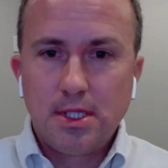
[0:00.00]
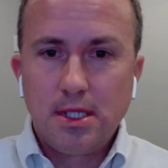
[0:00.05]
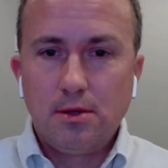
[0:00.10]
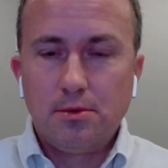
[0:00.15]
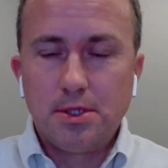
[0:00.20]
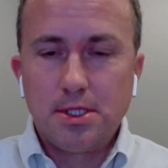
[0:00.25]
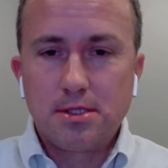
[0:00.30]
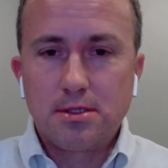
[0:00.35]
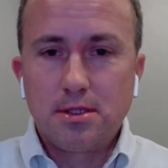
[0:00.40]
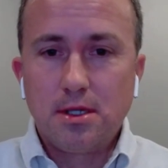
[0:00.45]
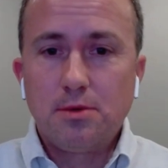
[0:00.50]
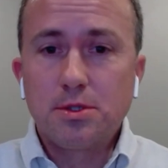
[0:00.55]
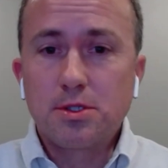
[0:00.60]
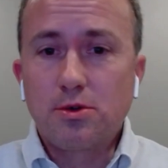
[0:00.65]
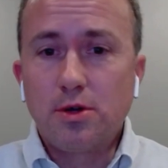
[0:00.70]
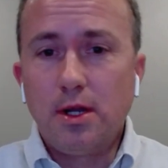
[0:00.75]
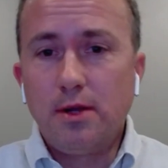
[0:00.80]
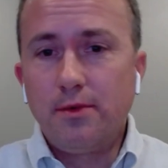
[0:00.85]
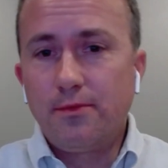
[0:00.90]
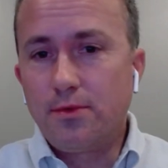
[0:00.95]
it was
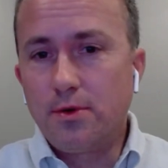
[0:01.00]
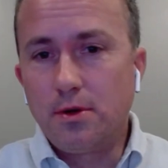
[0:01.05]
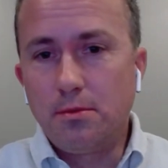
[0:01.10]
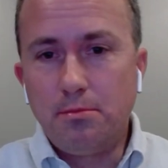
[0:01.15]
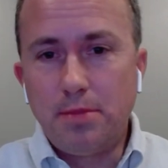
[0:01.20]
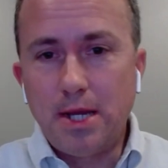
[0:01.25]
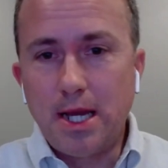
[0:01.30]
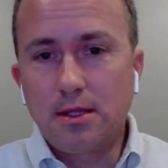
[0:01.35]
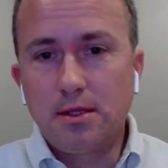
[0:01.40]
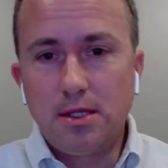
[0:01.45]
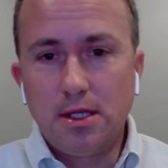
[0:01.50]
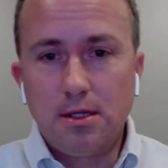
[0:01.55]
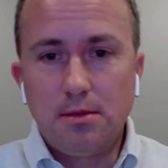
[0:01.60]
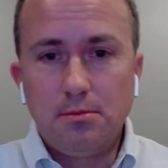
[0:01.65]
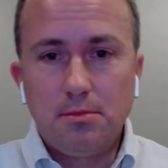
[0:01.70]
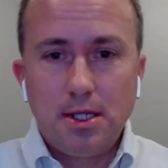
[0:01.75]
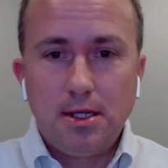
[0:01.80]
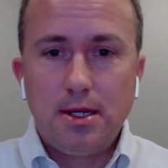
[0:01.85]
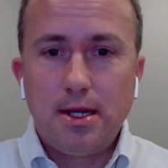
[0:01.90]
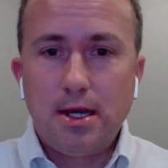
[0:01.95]
great for back
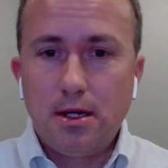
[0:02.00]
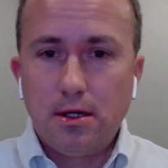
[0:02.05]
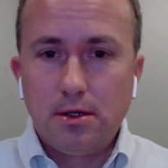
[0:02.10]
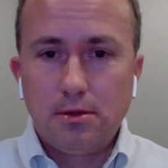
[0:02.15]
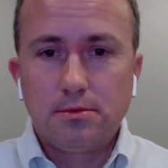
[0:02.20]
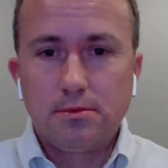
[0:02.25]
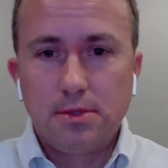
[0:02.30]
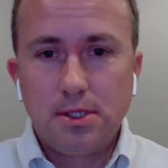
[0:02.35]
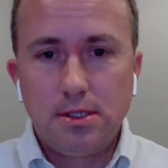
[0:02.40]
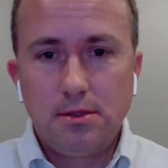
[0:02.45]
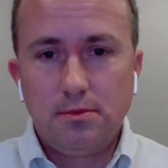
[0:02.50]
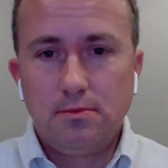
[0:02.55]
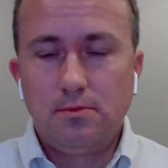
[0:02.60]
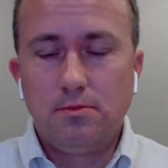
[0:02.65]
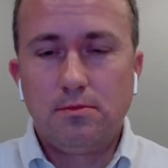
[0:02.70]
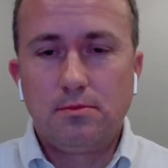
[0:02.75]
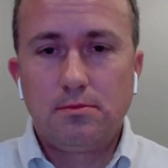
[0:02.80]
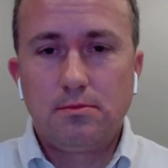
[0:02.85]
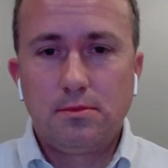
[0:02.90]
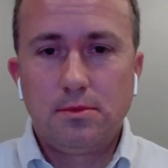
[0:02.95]
then, but now
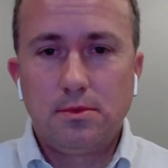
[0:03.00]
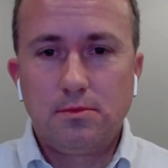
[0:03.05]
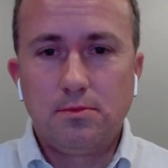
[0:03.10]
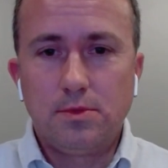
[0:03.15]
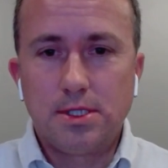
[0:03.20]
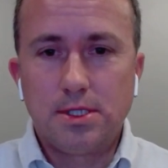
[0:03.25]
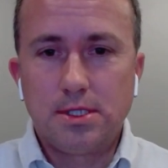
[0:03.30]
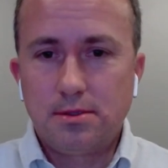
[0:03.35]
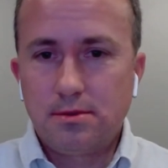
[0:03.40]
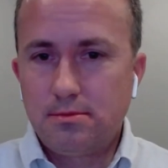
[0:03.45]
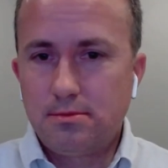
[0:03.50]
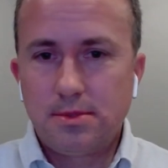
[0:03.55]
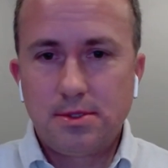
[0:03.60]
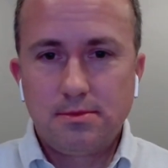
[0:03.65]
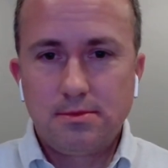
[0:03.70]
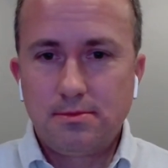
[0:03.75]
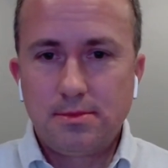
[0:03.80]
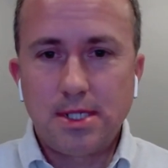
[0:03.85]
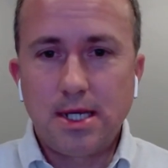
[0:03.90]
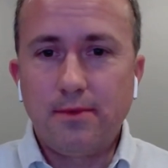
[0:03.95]
was
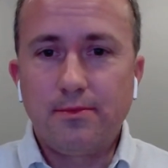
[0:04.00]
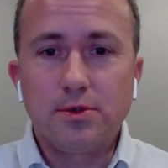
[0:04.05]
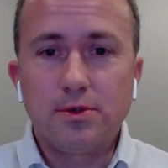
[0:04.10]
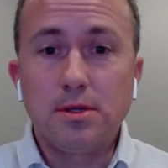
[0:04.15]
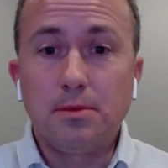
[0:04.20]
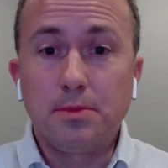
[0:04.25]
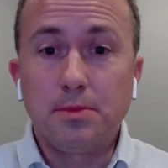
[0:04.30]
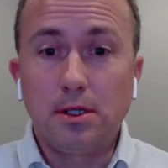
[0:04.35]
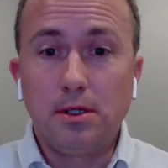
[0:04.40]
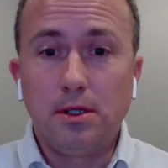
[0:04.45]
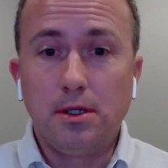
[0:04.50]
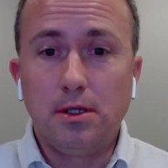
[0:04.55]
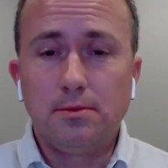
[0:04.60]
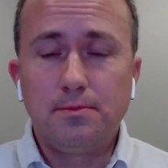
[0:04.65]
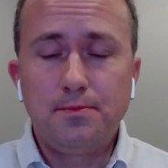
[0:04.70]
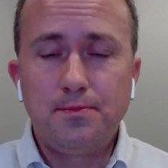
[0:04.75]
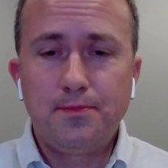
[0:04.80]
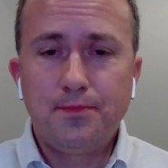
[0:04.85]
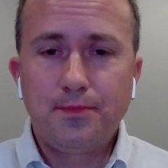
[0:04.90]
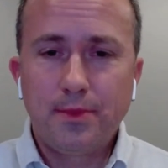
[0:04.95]
time for something new.
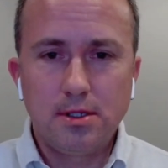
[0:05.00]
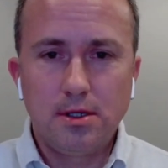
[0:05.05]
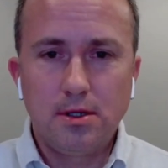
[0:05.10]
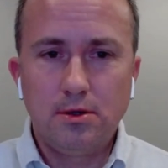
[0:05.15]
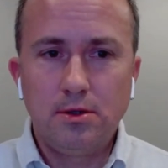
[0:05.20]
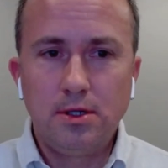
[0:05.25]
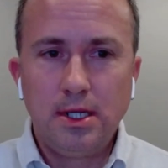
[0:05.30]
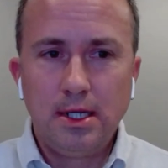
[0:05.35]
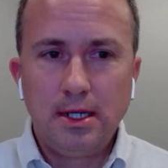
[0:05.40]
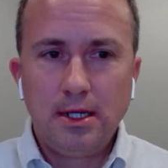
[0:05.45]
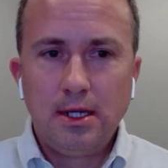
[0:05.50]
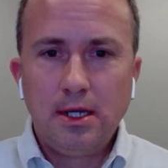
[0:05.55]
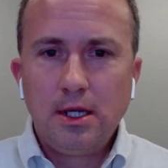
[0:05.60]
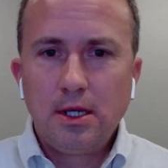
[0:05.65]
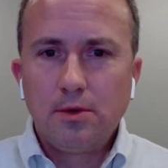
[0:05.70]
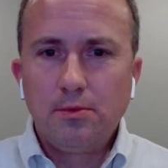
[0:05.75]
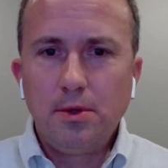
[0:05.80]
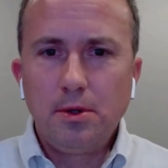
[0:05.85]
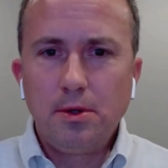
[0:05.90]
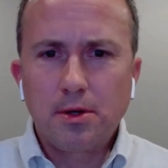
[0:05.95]
So
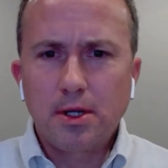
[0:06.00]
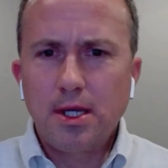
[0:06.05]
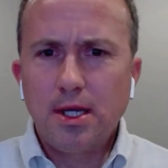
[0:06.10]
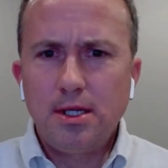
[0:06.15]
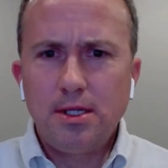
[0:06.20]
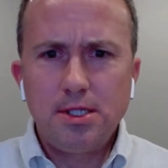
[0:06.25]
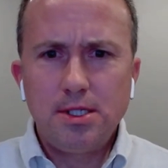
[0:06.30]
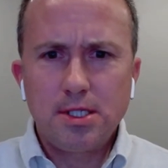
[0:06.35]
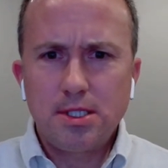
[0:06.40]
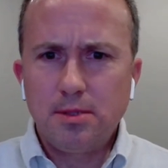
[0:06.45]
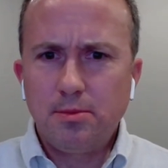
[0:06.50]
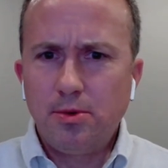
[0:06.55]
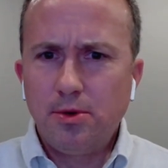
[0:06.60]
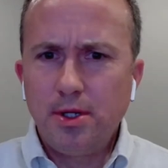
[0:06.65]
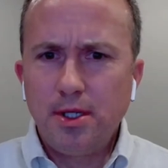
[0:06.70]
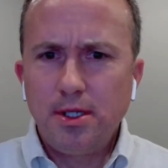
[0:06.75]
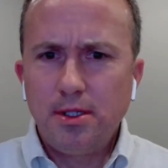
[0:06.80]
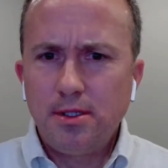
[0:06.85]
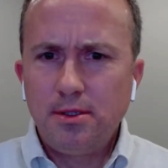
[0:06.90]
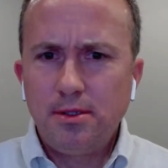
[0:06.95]
we were kind of
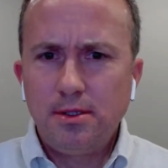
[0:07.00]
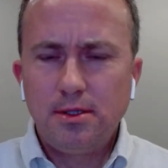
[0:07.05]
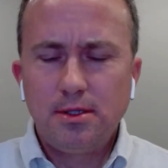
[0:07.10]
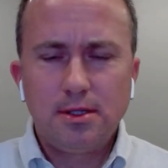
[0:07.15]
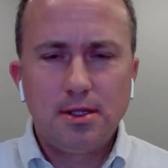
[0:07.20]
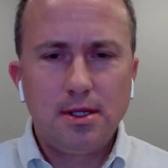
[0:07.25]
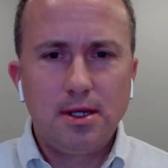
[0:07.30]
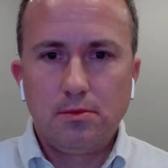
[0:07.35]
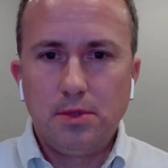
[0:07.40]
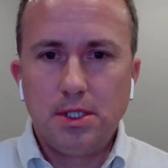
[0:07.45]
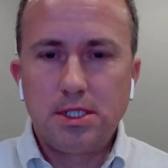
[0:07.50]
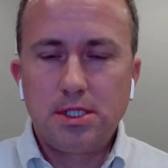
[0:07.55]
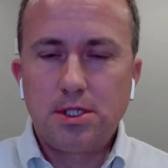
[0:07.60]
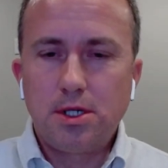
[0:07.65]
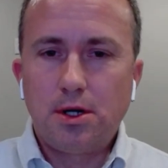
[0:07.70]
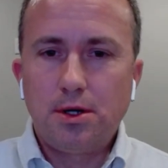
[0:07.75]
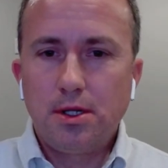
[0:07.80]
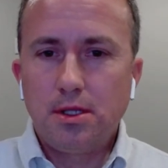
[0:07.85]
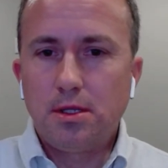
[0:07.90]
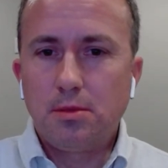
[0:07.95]
disappointed. We
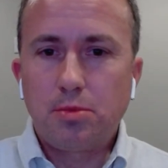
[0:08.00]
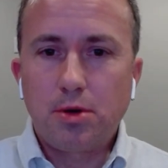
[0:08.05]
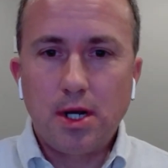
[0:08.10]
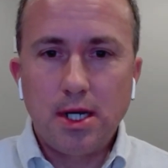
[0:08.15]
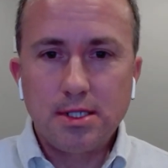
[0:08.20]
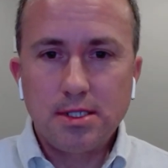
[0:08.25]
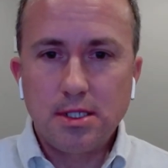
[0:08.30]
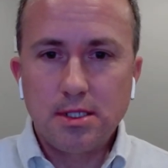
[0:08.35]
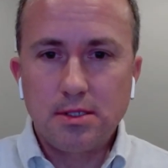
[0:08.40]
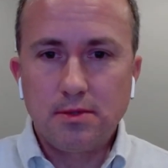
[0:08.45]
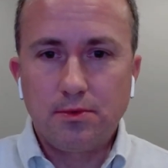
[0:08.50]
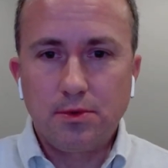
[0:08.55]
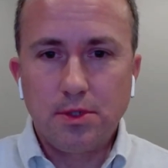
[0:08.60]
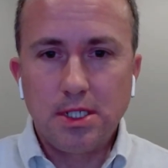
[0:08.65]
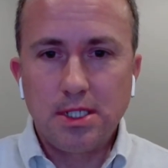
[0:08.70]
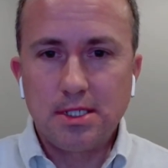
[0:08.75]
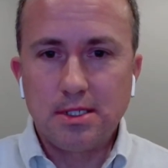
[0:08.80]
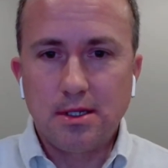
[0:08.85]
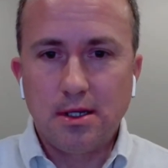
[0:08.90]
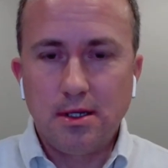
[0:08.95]
started the process of
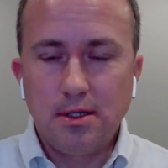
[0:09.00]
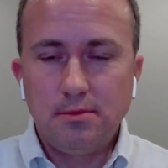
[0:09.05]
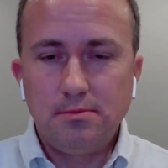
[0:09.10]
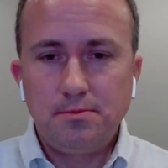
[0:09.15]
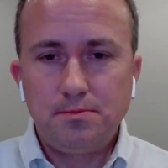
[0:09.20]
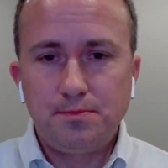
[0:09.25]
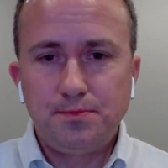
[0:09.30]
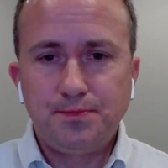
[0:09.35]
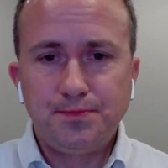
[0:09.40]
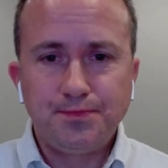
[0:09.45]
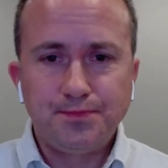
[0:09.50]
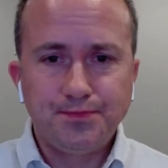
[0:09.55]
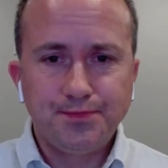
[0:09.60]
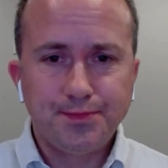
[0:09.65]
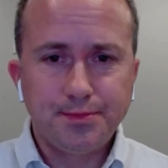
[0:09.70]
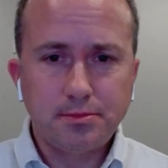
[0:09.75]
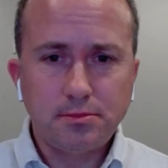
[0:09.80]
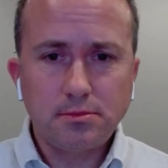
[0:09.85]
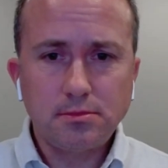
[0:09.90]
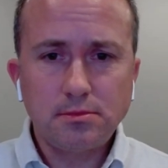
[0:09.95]
redesign,
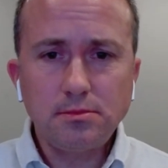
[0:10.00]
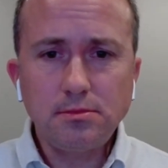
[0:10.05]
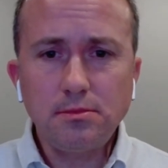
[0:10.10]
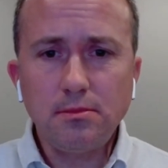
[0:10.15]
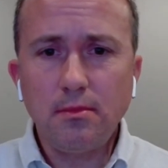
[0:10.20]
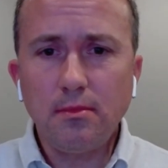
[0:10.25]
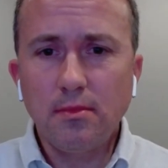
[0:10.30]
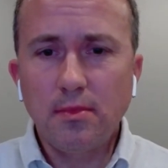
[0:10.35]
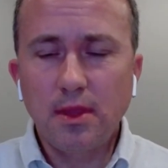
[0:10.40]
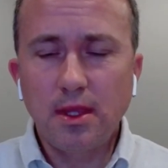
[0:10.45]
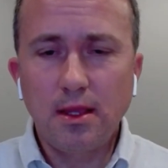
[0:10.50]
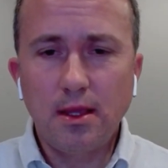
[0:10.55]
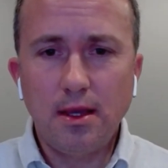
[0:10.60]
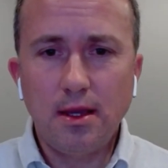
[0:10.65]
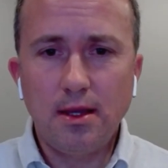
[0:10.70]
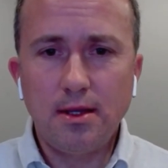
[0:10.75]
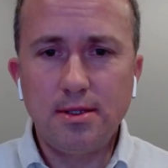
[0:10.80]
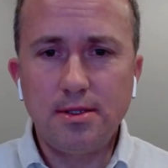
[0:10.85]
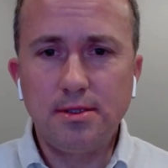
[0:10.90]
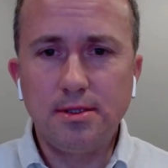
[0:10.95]

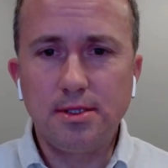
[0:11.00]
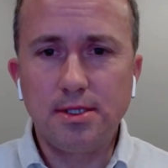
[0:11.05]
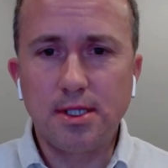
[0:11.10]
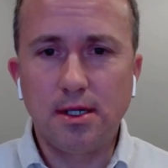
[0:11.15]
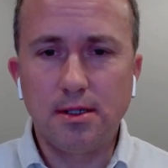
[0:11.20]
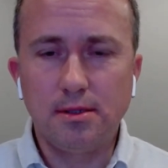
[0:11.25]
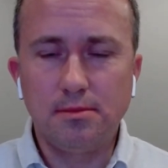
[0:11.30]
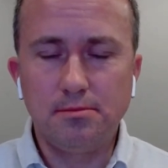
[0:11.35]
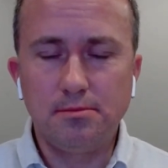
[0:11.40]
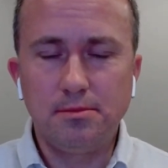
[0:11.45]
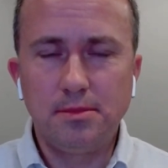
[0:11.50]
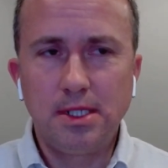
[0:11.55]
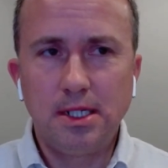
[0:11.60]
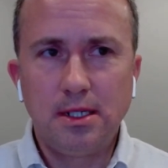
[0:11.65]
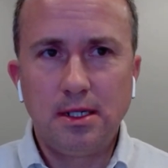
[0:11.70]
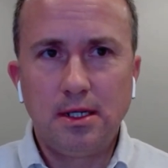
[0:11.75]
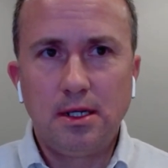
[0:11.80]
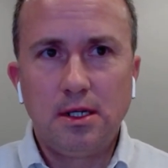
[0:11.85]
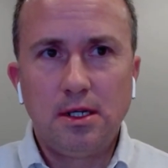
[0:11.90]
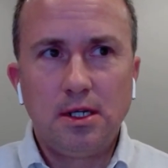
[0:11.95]
and
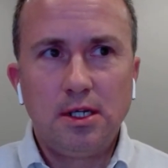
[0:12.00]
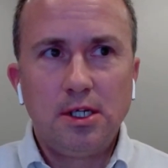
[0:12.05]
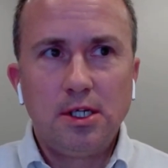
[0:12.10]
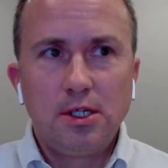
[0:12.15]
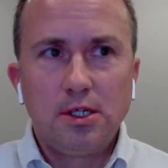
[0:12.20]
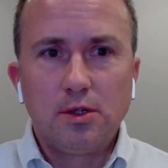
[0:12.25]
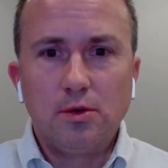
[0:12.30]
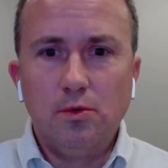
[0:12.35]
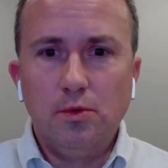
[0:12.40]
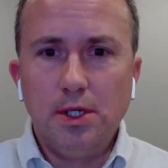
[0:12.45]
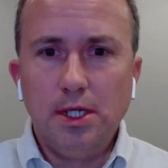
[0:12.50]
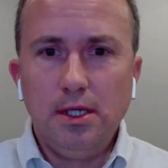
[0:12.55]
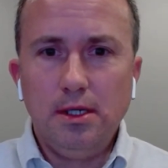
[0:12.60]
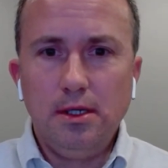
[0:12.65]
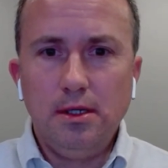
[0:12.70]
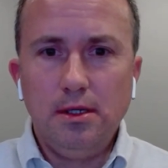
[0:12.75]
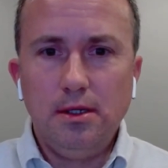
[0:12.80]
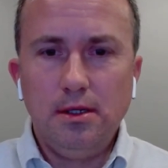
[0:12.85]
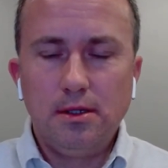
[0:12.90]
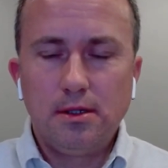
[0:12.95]

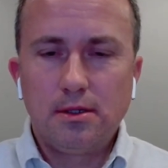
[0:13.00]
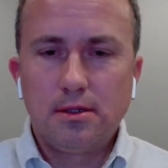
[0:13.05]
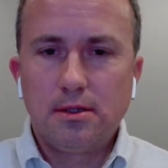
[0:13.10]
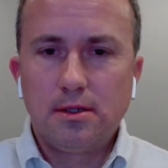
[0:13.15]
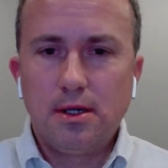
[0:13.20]
we